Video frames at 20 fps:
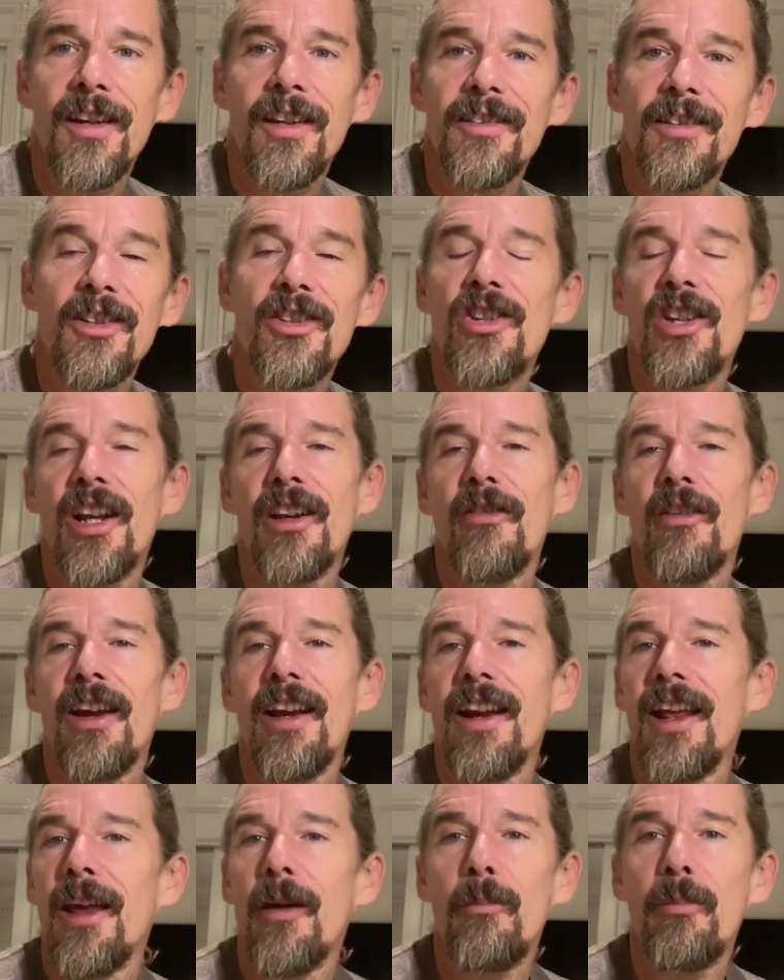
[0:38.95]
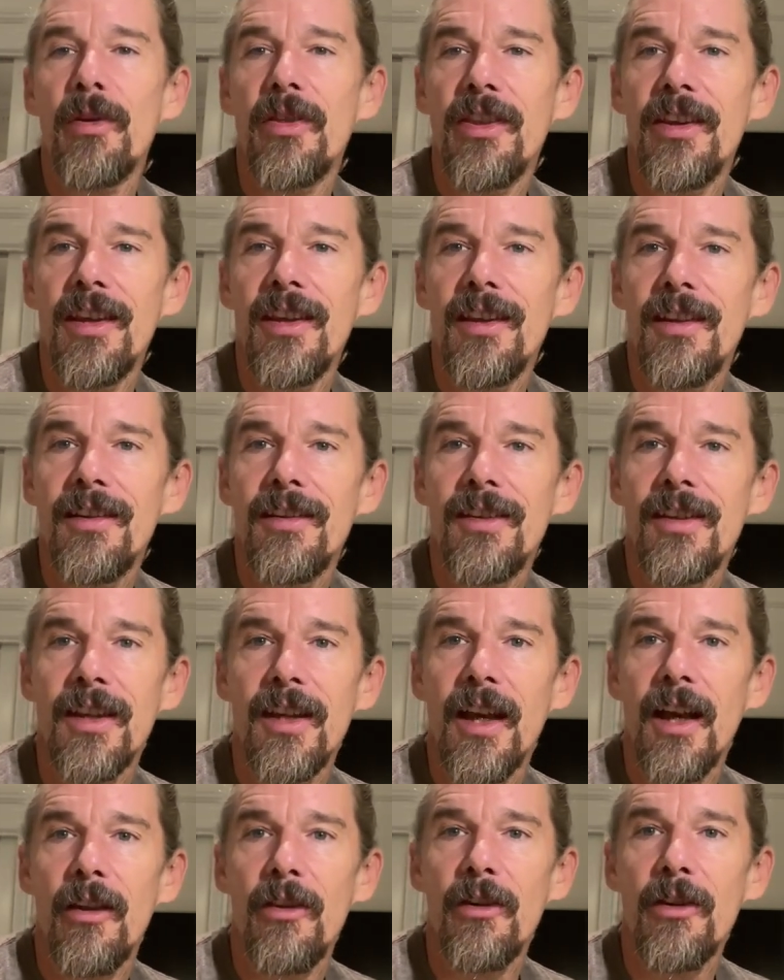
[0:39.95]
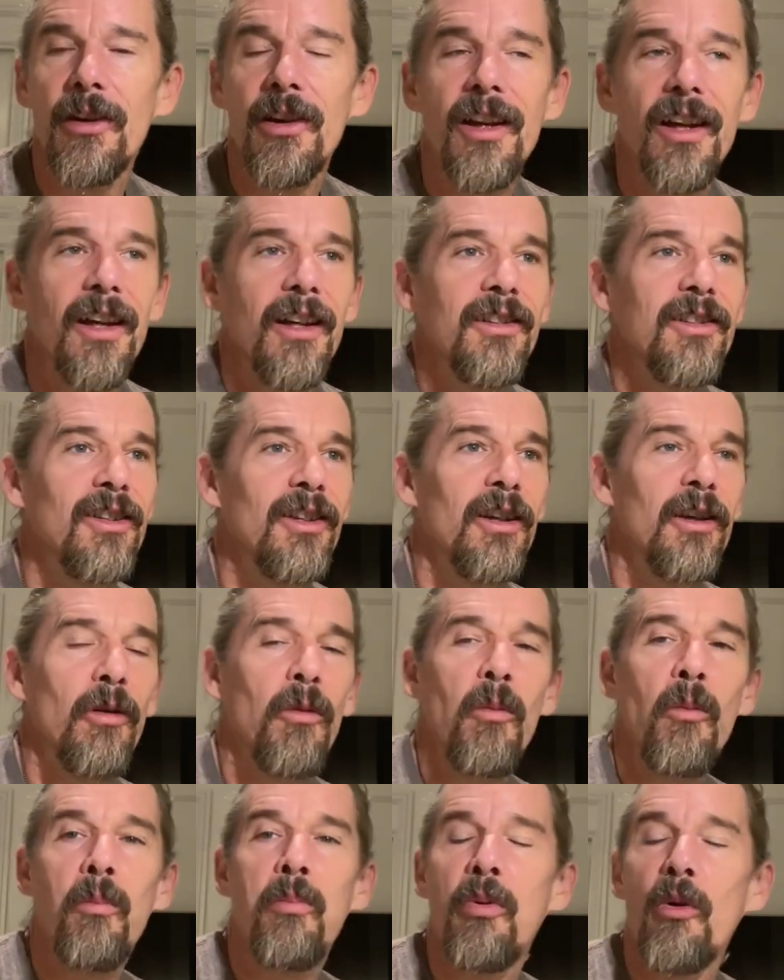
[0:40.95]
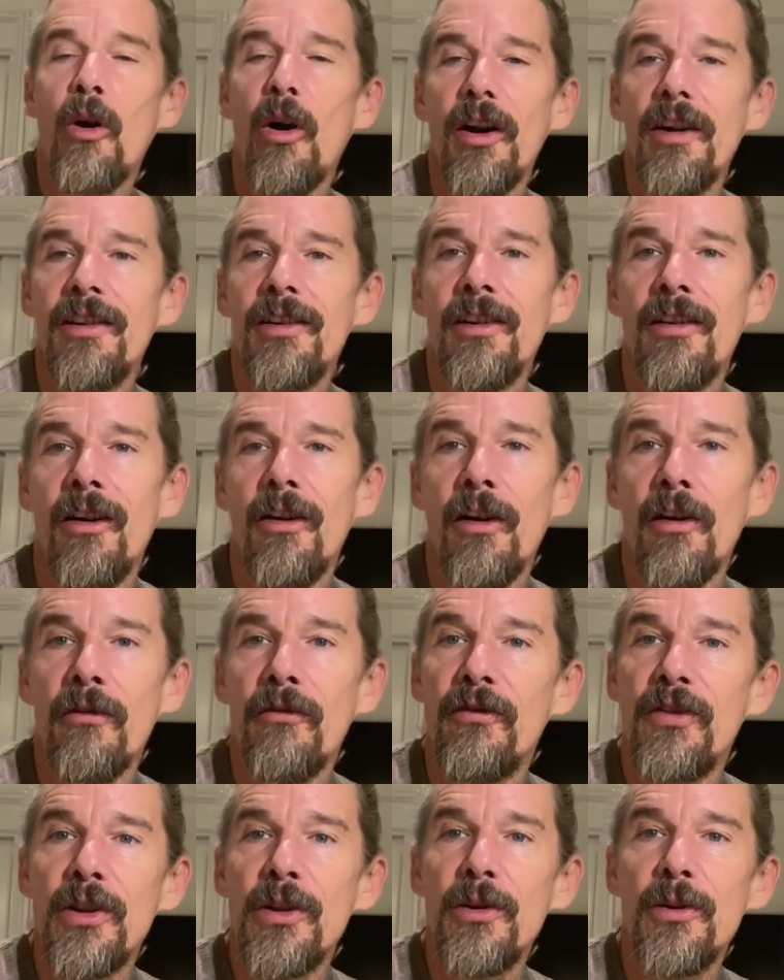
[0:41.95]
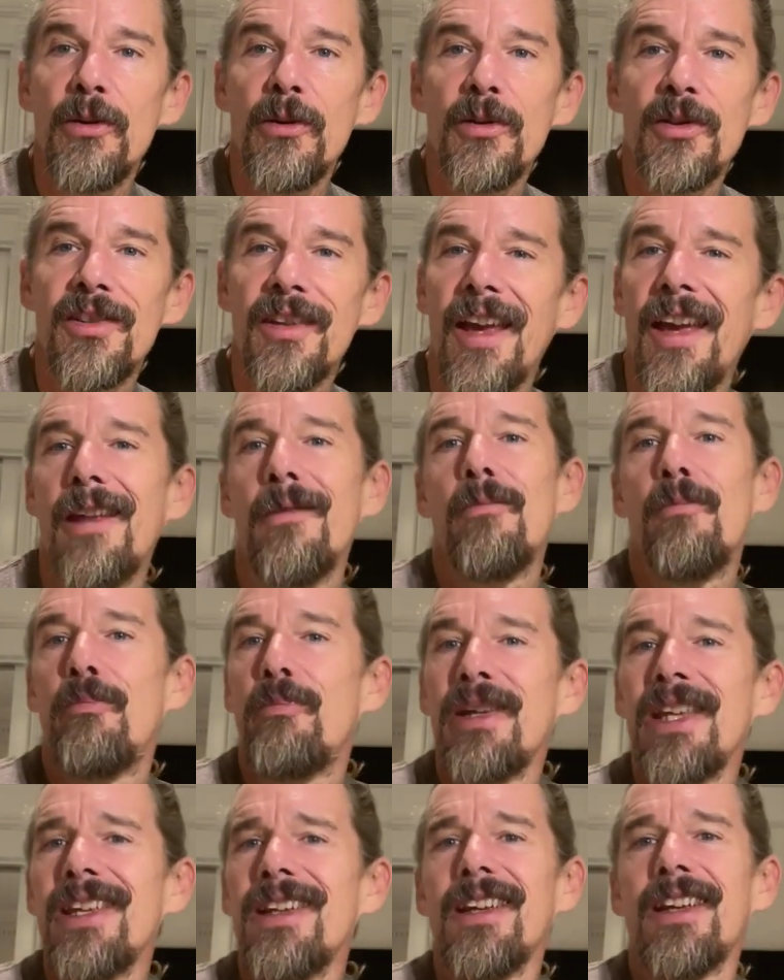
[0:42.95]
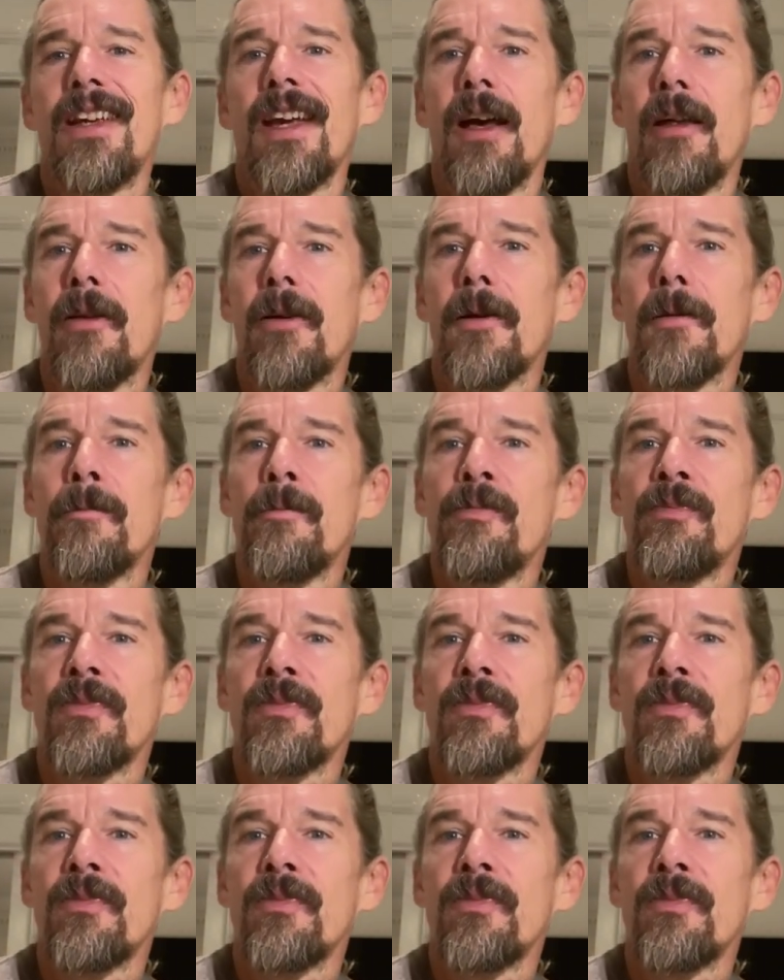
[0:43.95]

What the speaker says: to generate empathy together, to broaden our views and be together.